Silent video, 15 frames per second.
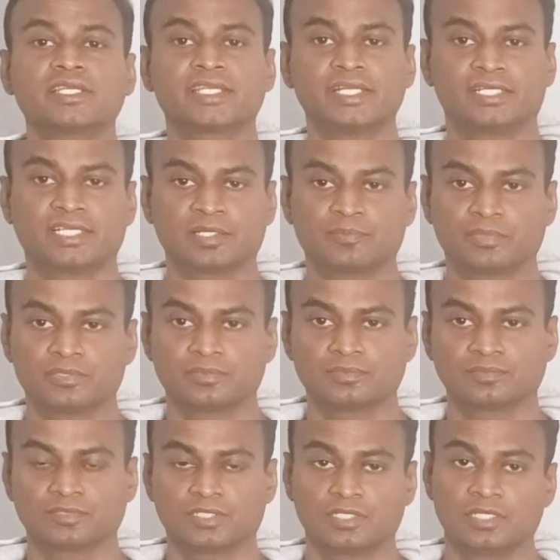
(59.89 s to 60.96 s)
a kit type?
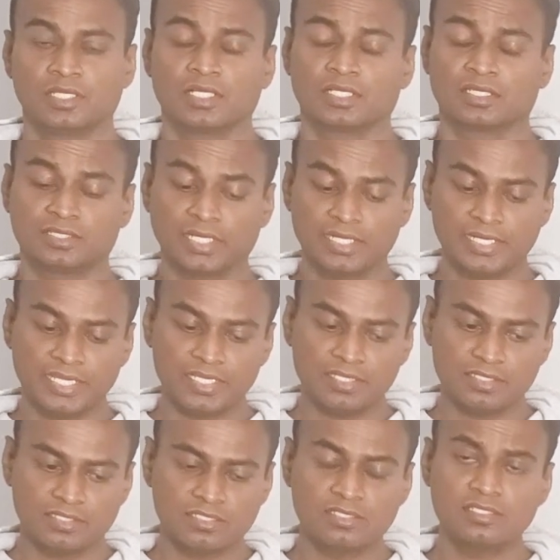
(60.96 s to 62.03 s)
The
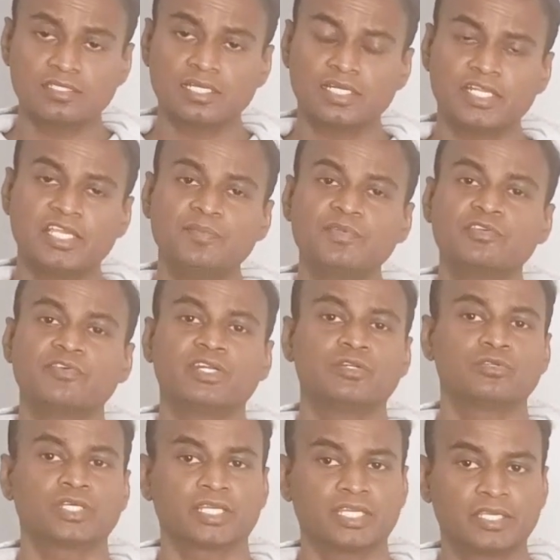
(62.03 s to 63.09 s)
name, this is a name given
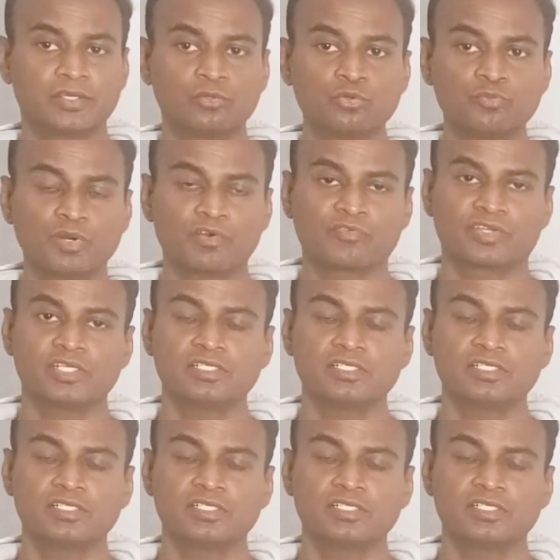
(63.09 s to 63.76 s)
to the group of